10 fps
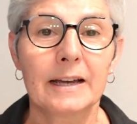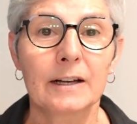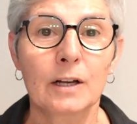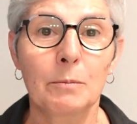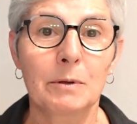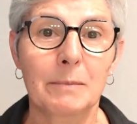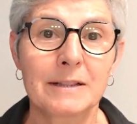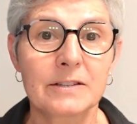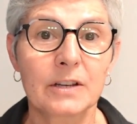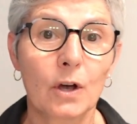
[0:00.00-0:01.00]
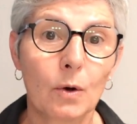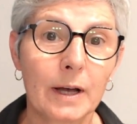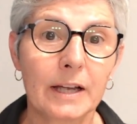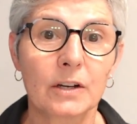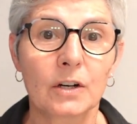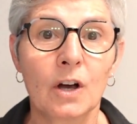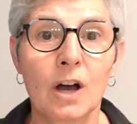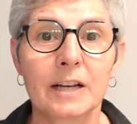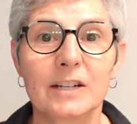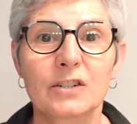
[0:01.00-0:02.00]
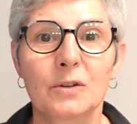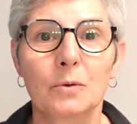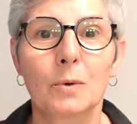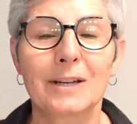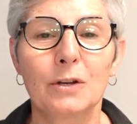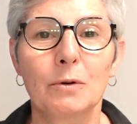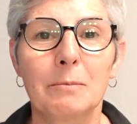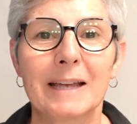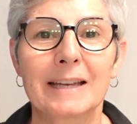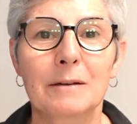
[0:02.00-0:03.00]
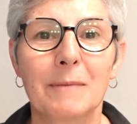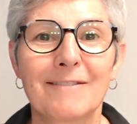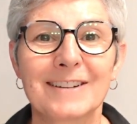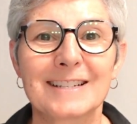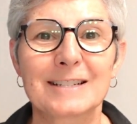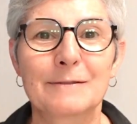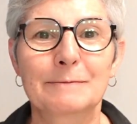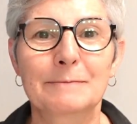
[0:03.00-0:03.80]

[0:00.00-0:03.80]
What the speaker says: a couple months ago at your cottage when you were making muffins.